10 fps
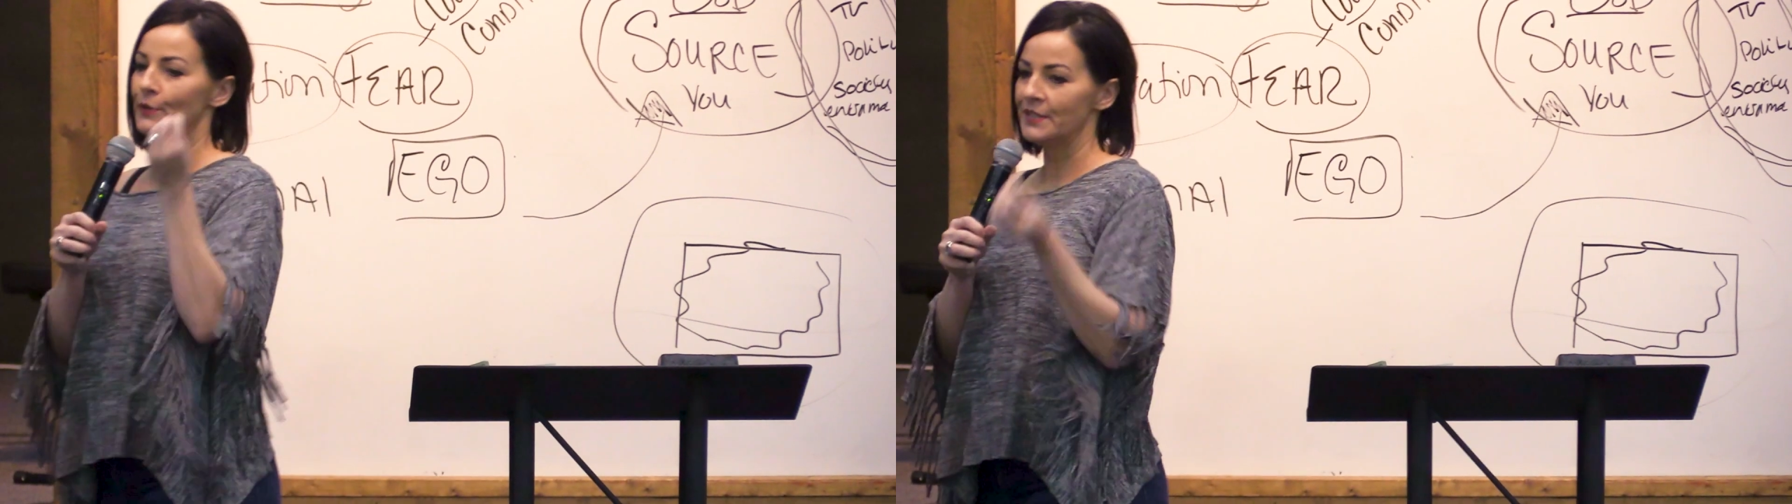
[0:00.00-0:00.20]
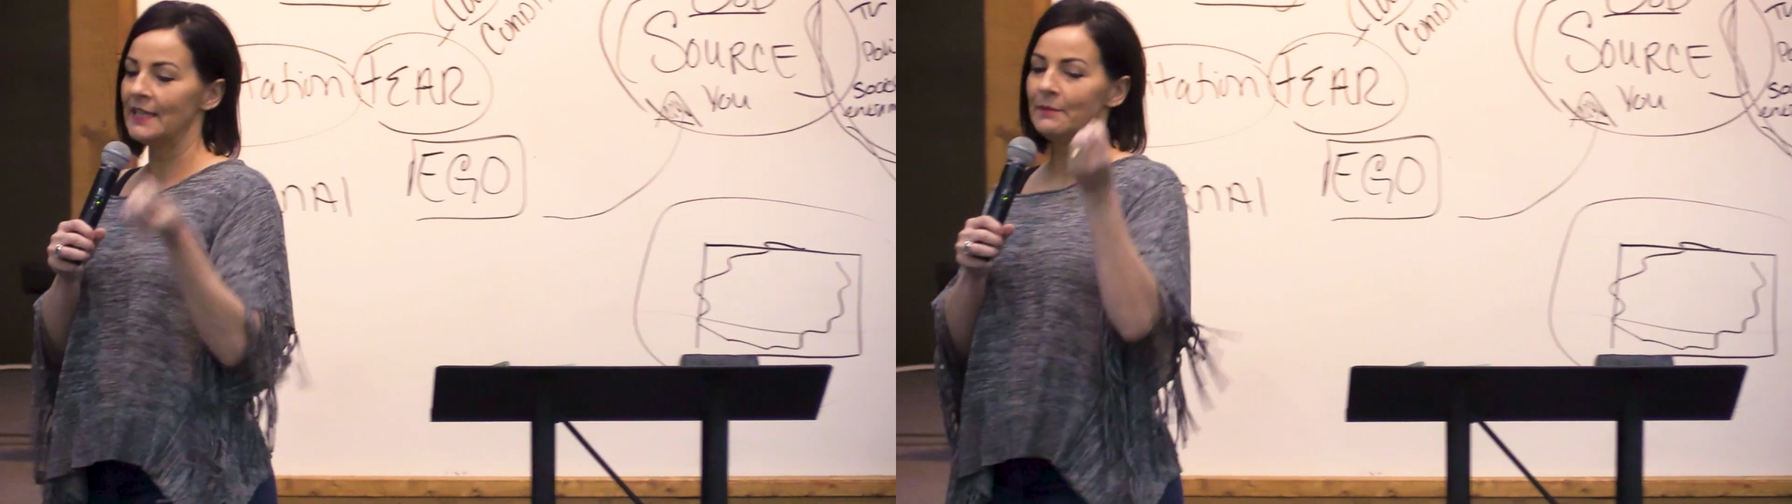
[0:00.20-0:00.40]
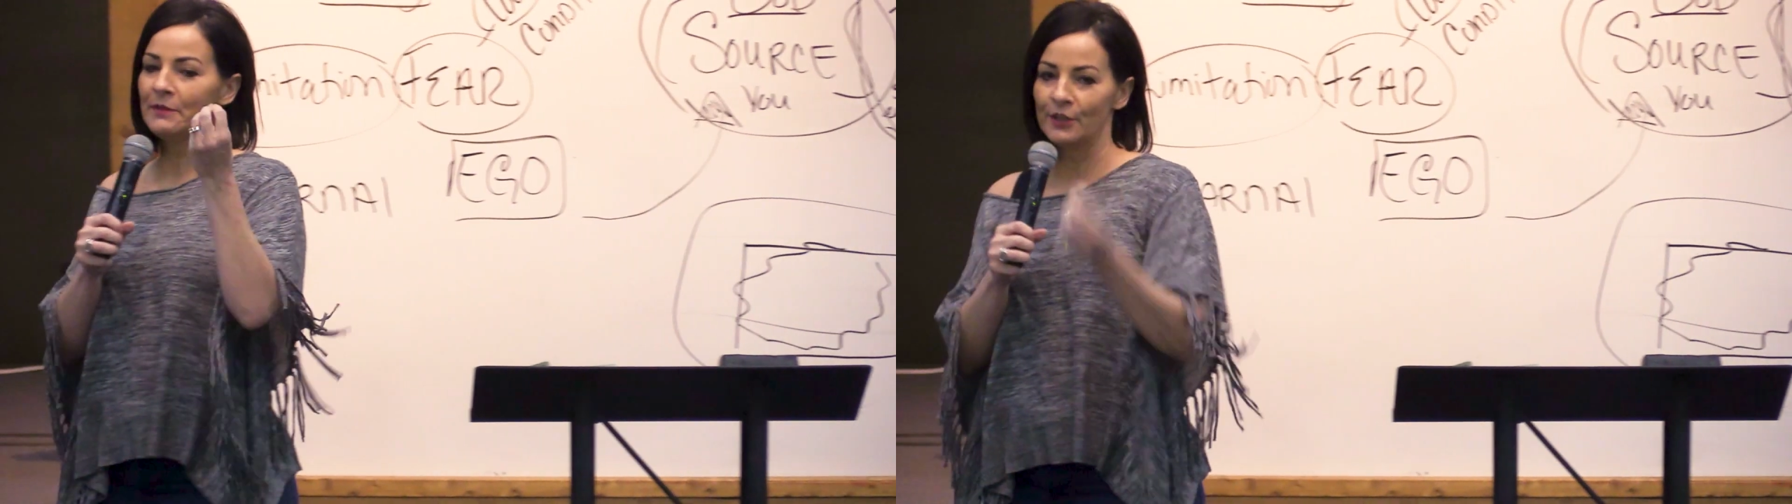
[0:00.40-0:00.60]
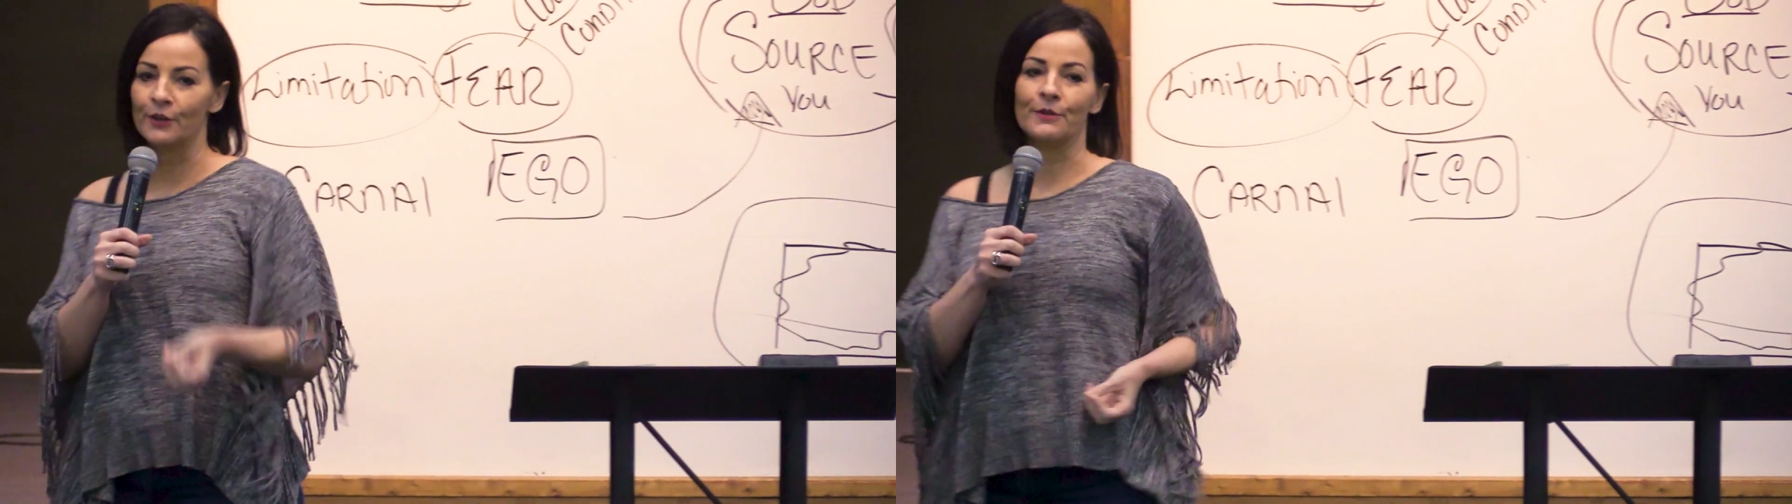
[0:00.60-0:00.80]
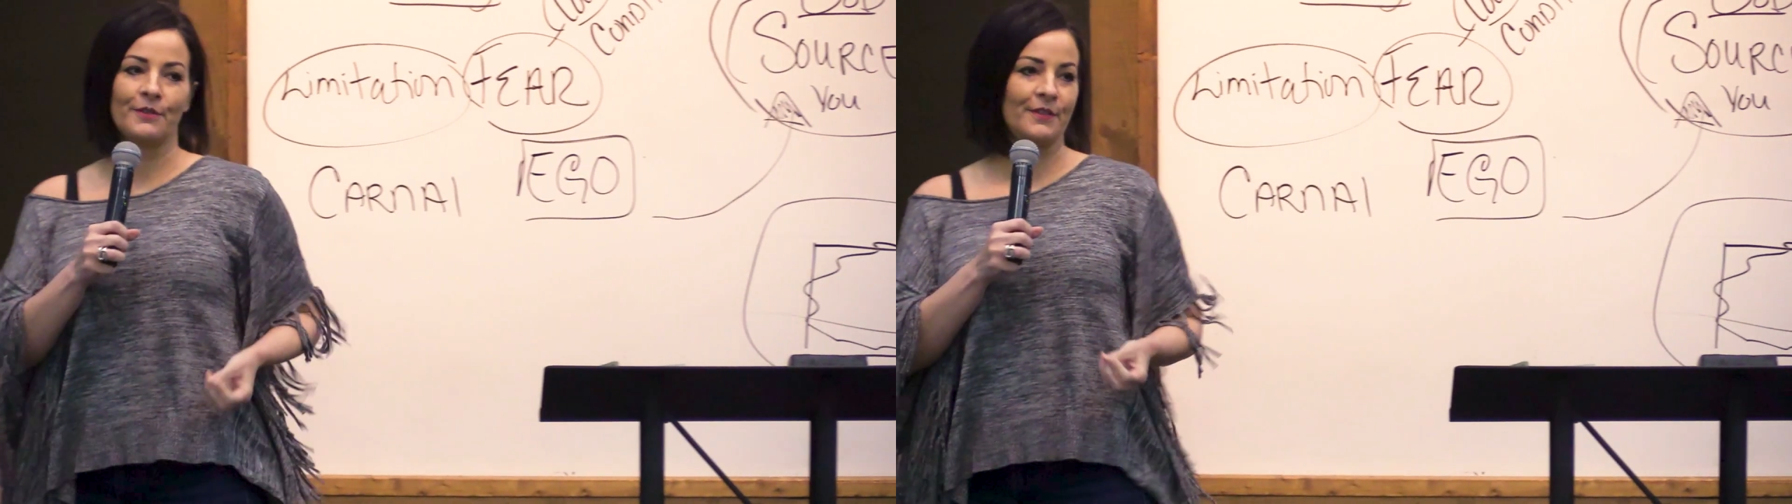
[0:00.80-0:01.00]
redeem the
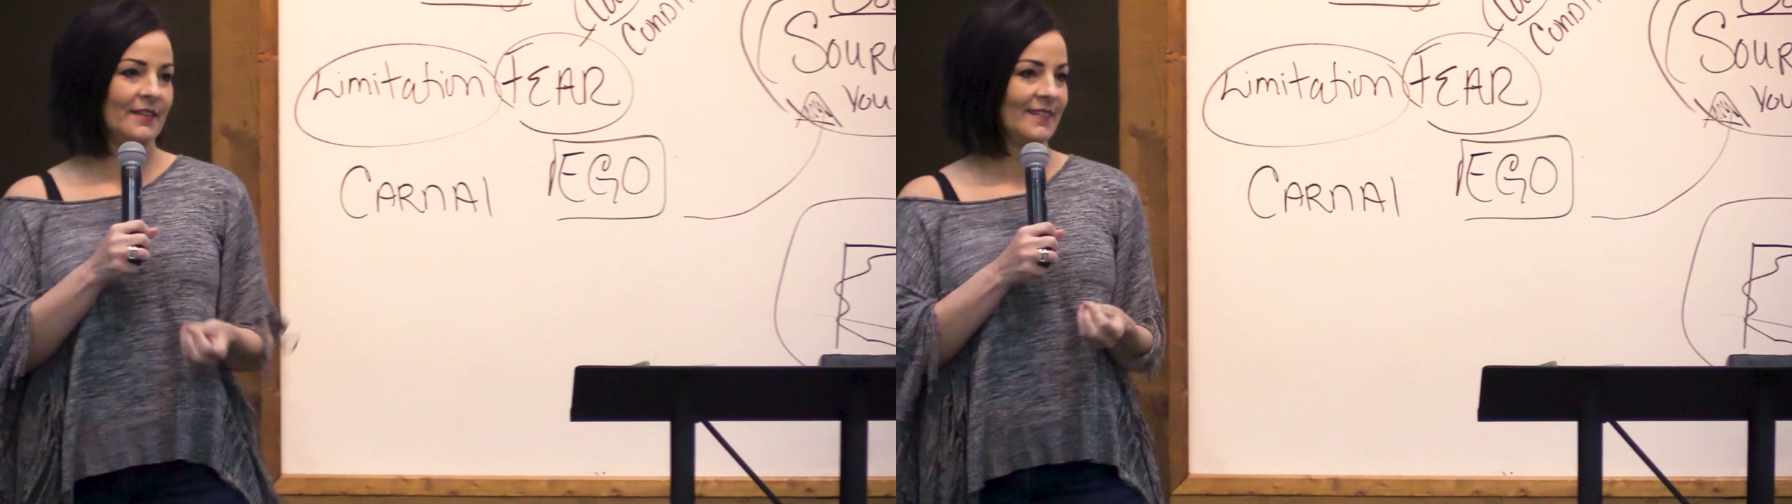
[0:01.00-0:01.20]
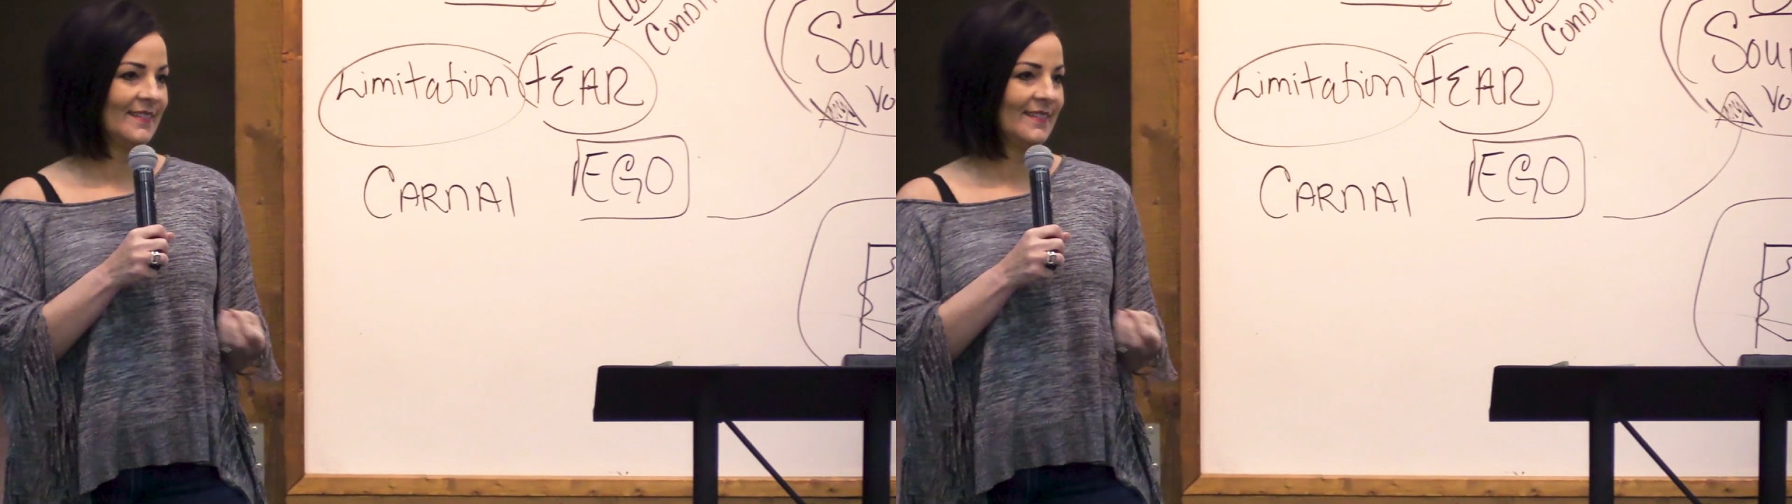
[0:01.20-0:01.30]
earth.